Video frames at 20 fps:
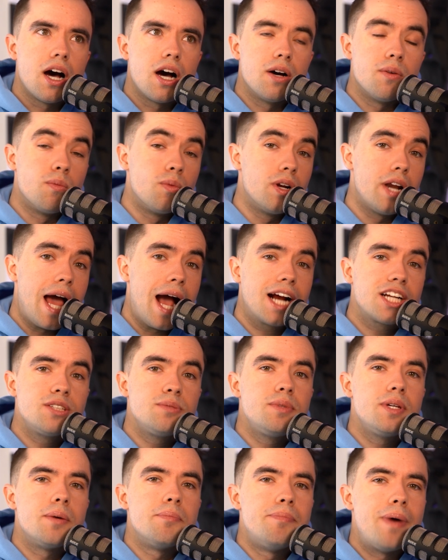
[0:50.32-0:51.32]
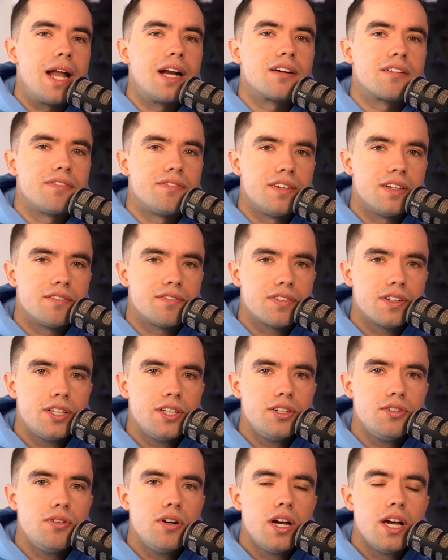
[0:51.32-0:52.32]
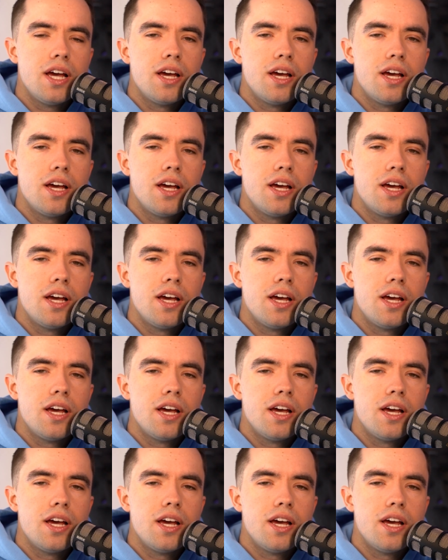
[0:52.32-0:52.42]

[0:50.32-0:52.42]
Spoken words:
would actually be a better fit for you